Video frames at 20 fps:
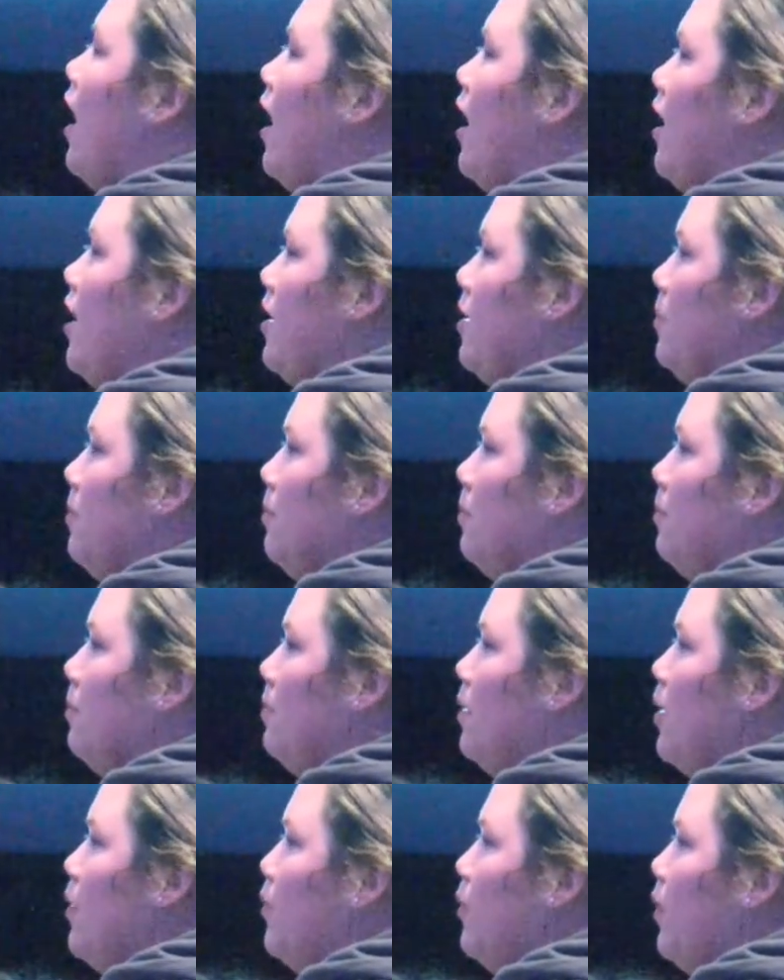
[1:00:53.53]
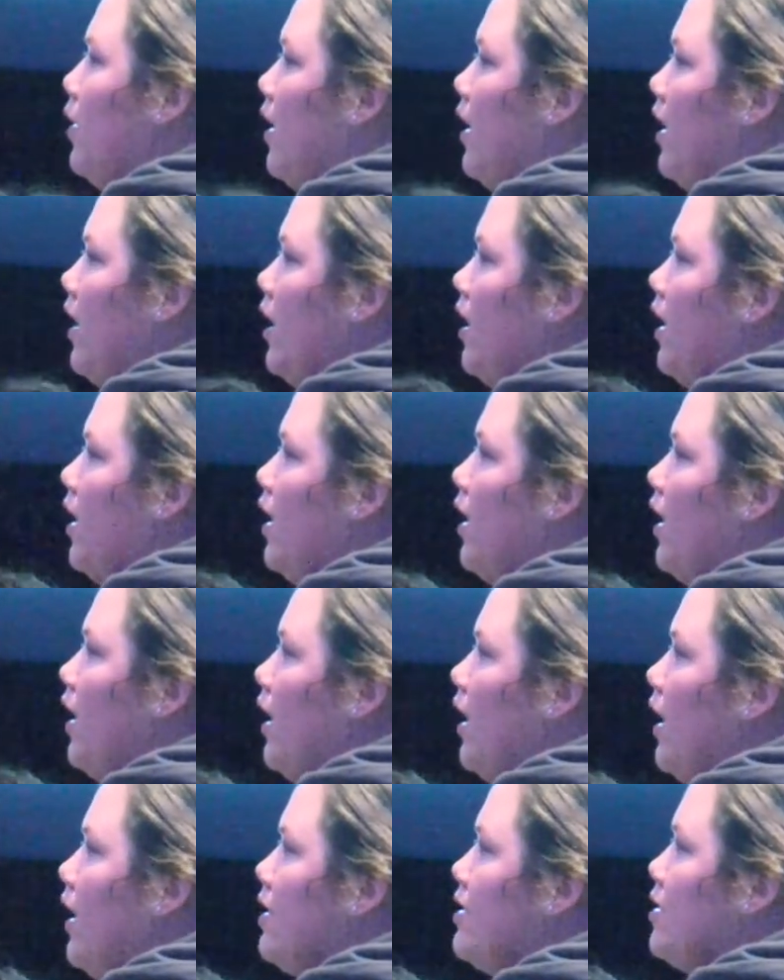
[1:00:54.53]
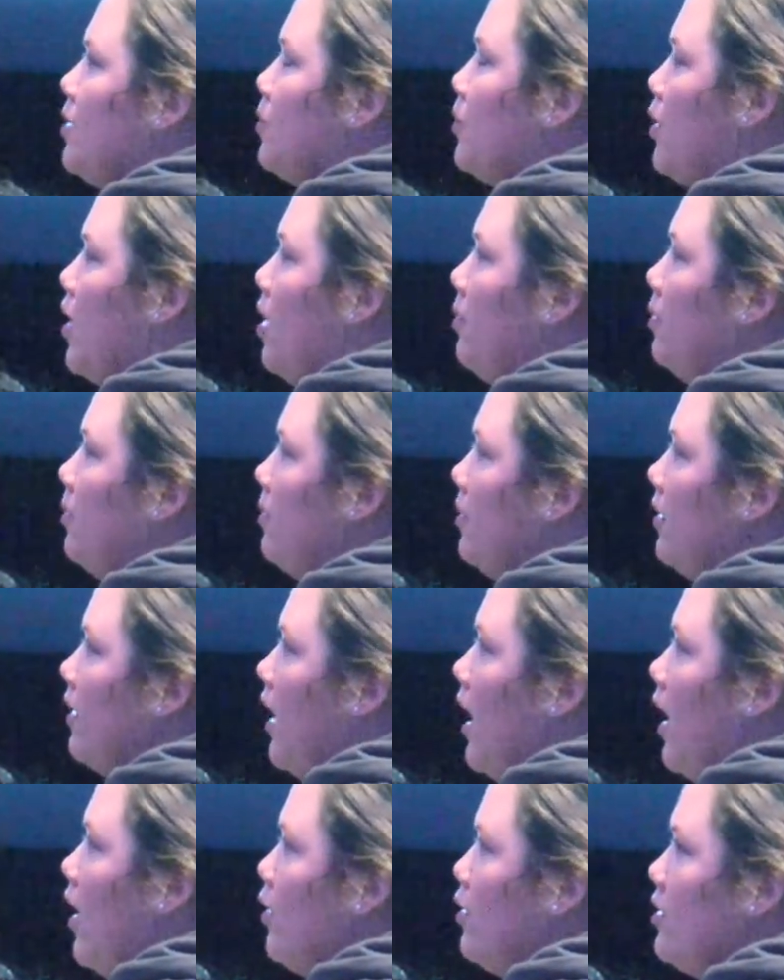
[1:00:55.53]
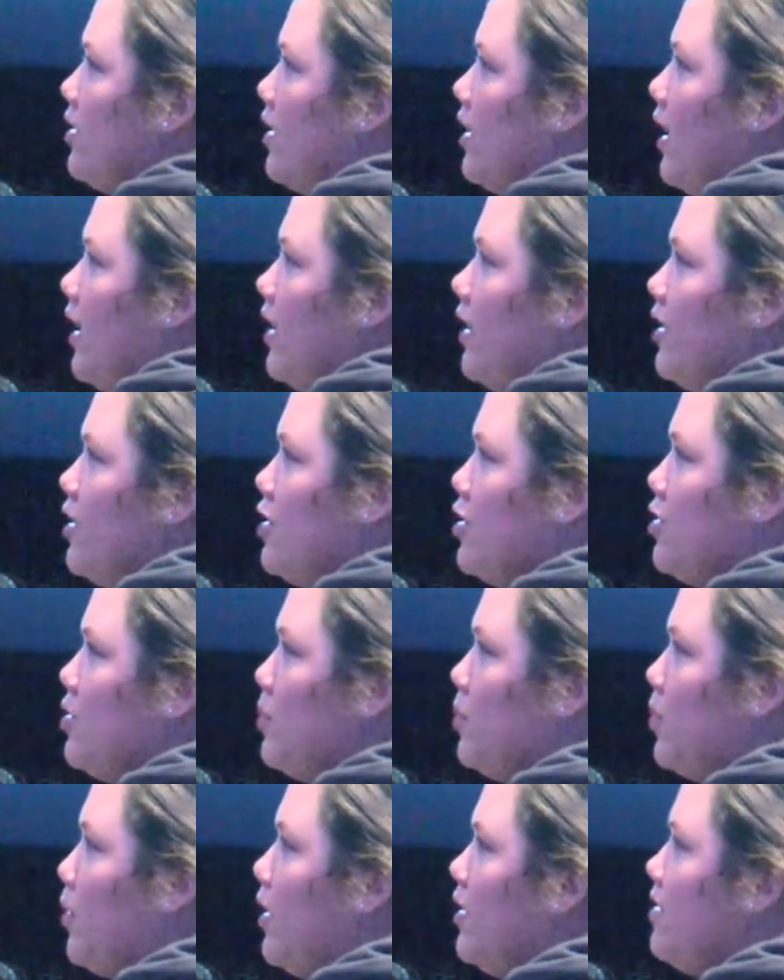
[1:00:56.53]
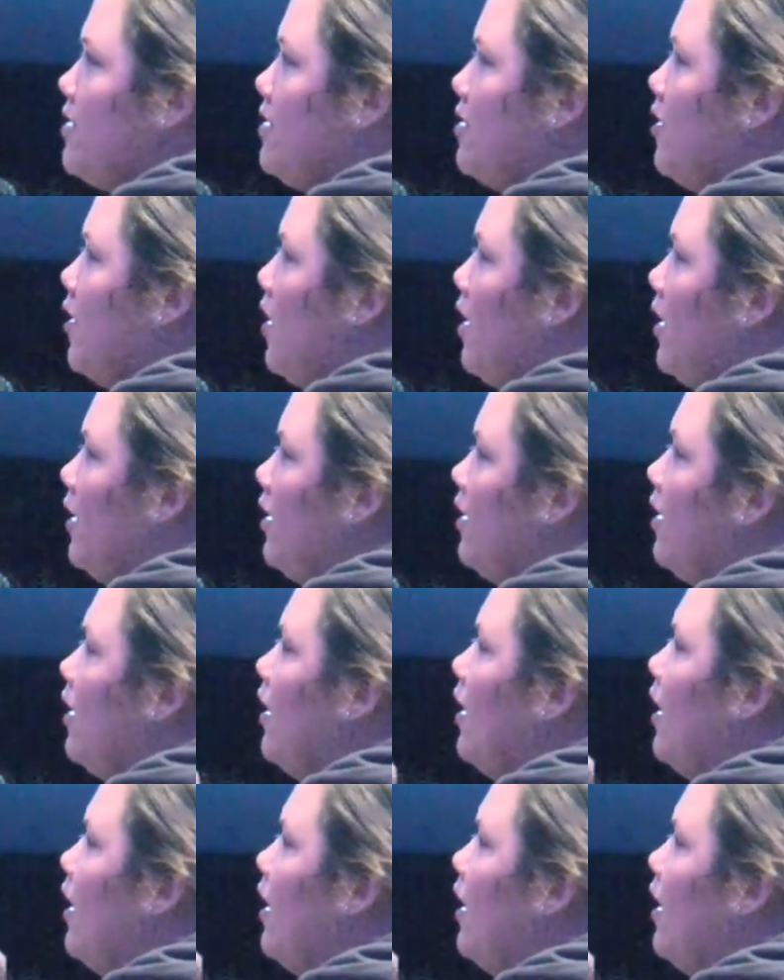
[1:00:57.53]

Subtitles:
But when it's a problem in the house and I express like